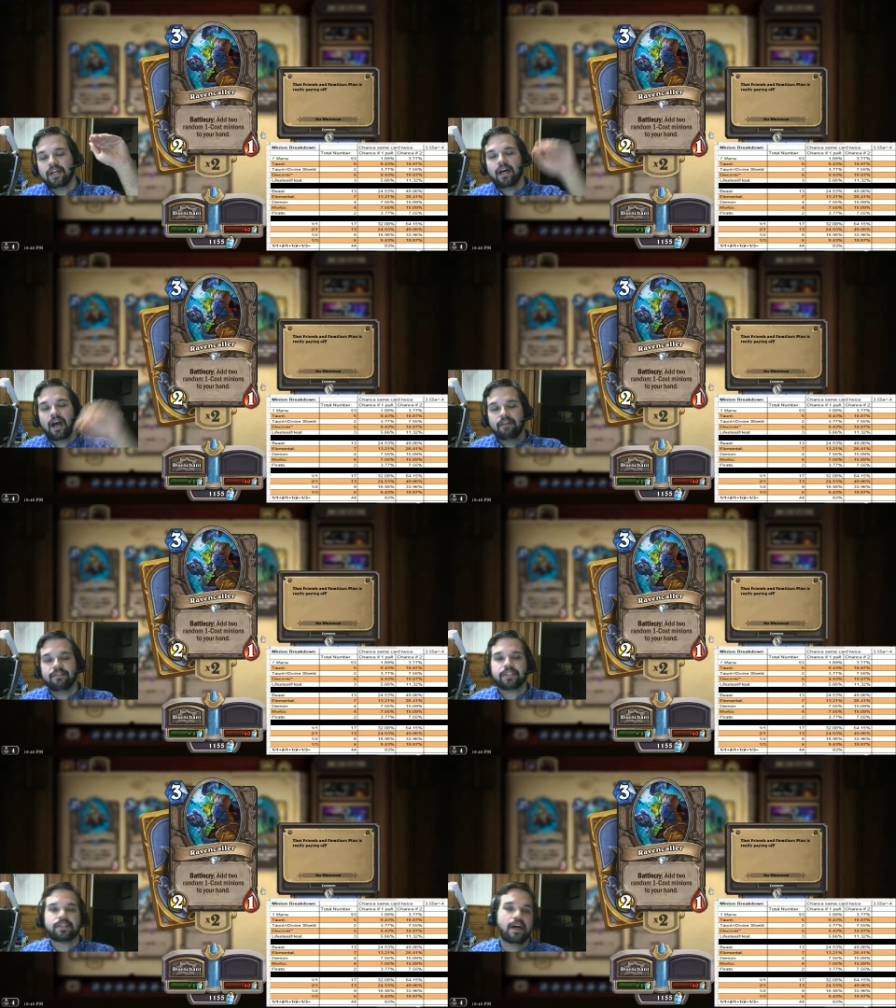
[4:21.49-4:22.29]
of
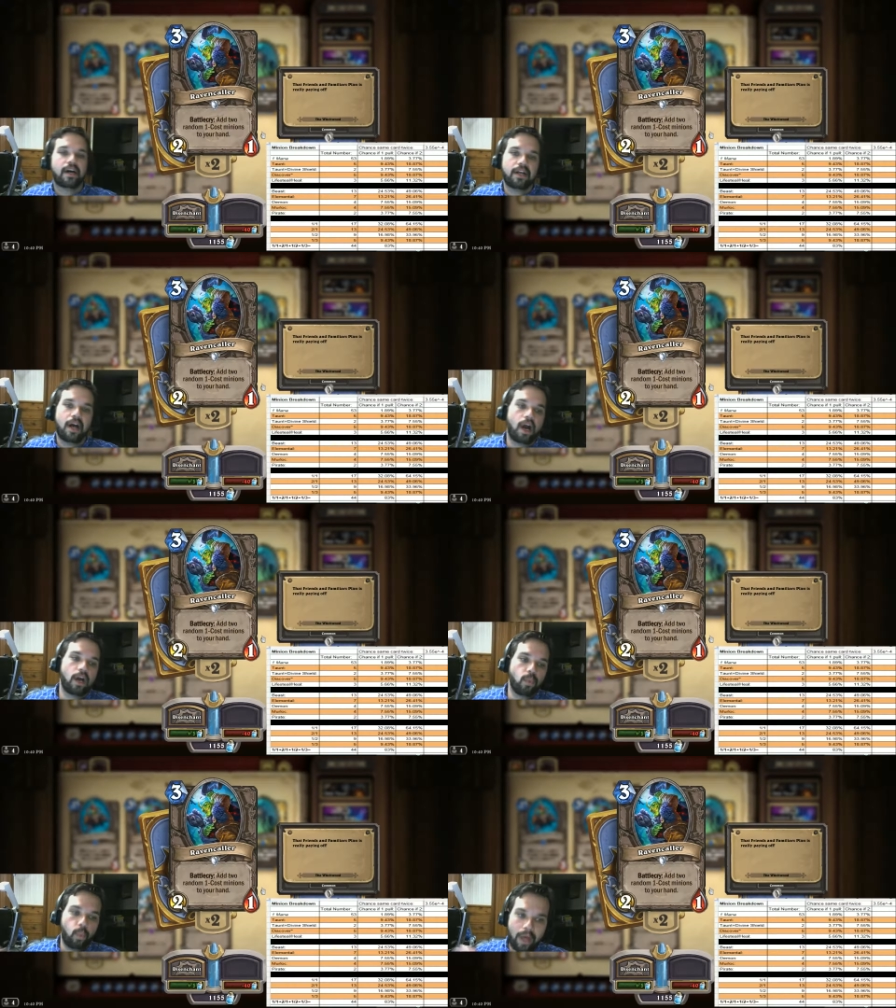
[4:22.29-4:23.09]
this card are
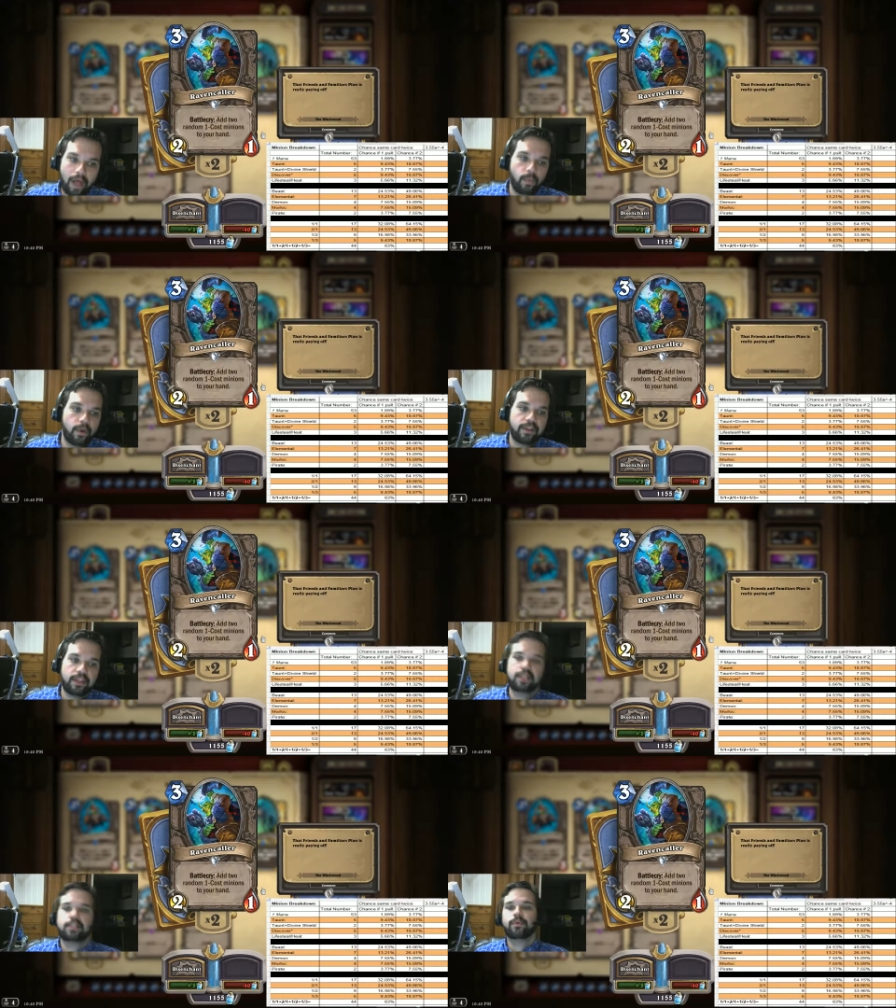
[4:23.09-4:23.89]
well worth
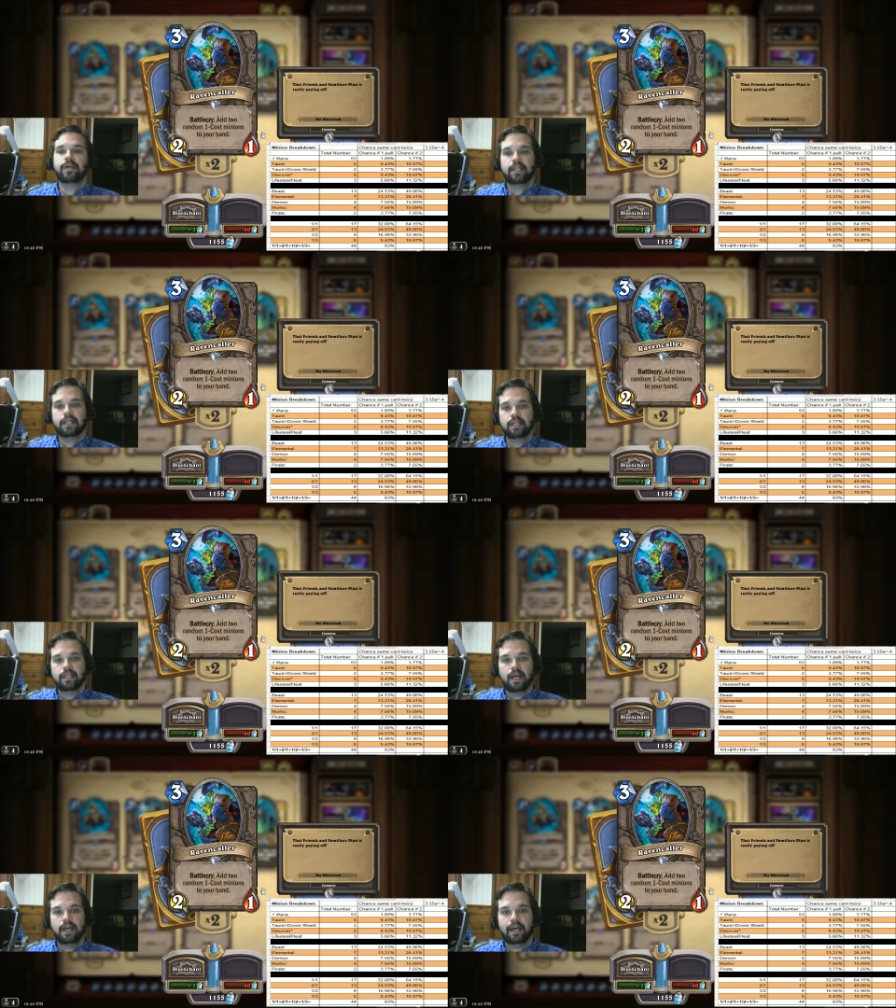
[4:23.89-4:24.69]
its weight in,
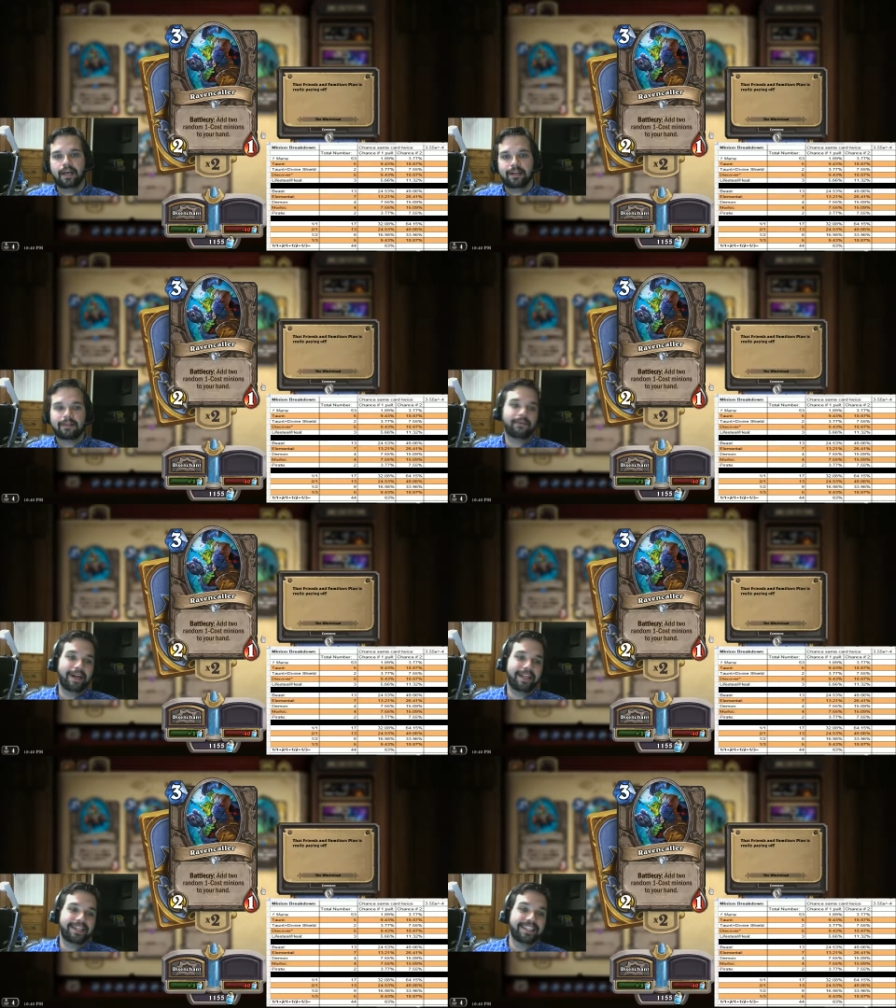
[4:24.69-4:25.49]

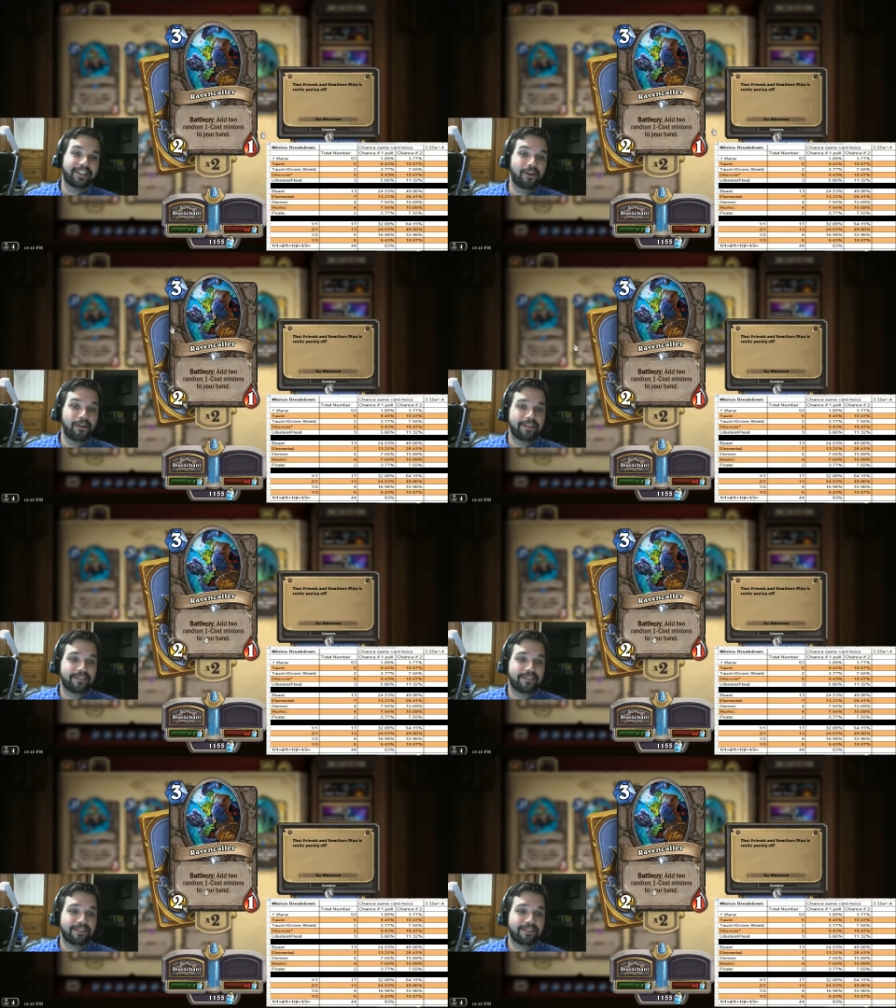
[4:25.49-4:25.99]
gold.